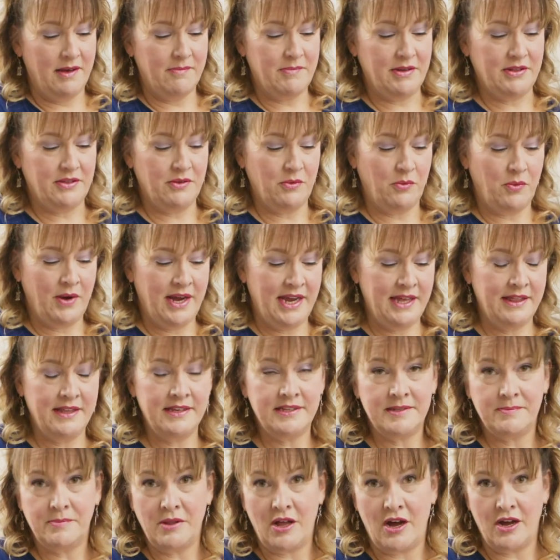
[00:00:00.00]
But the way
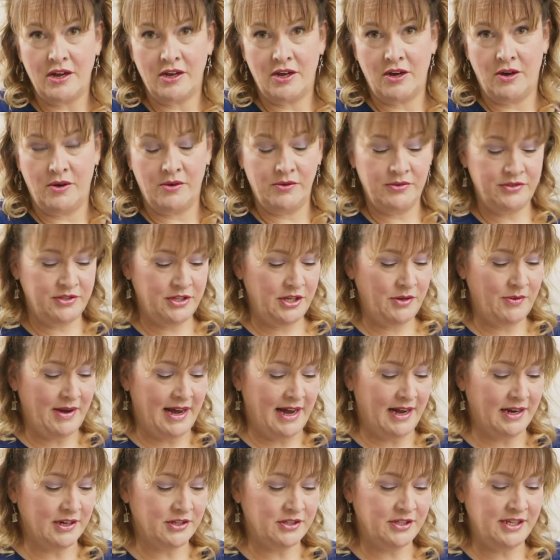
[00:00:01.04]
this block goes, you
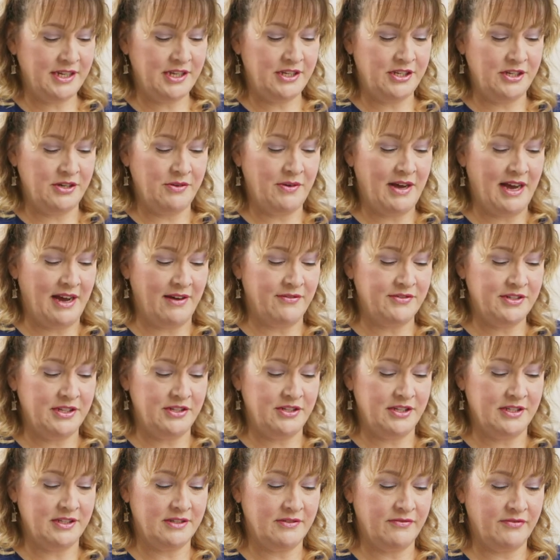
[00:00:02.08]
actually do have to
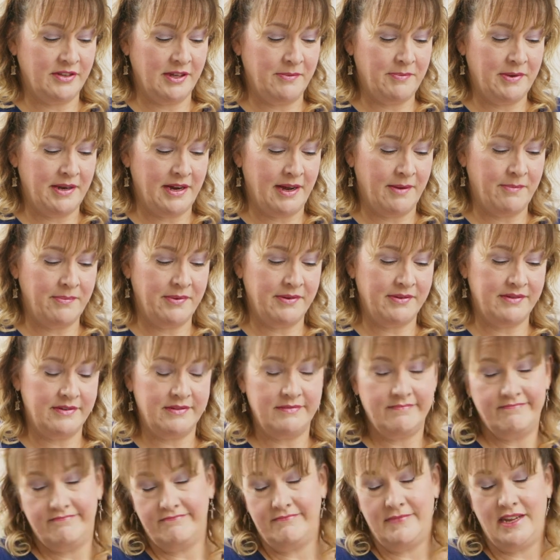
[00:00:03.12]
just flip it up
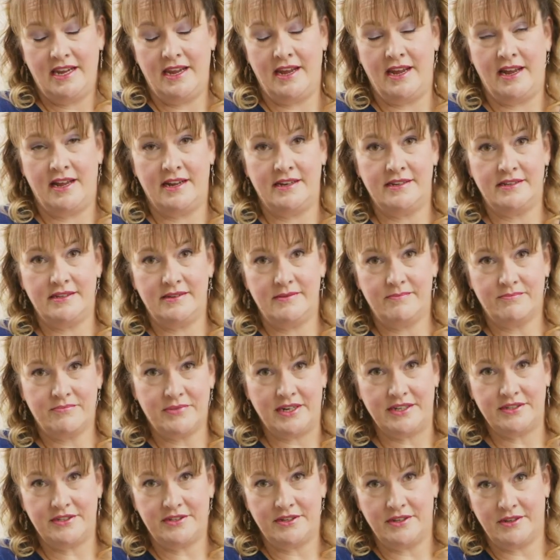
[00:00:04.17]
and
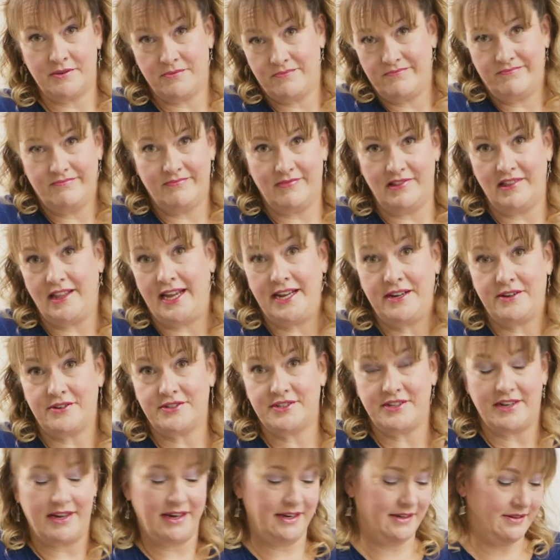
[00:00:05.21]
press to the lighter
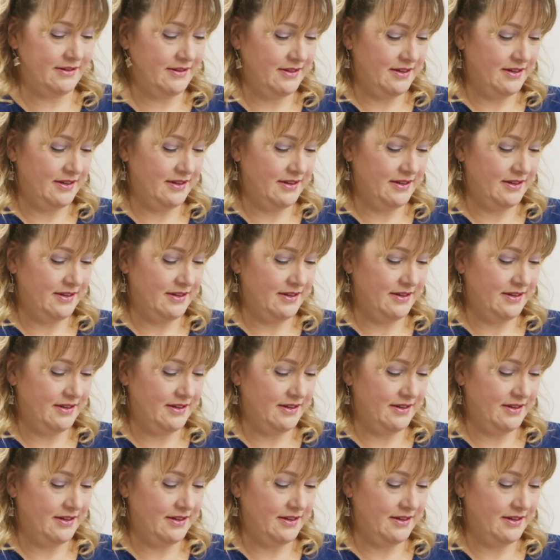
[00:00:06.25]
side.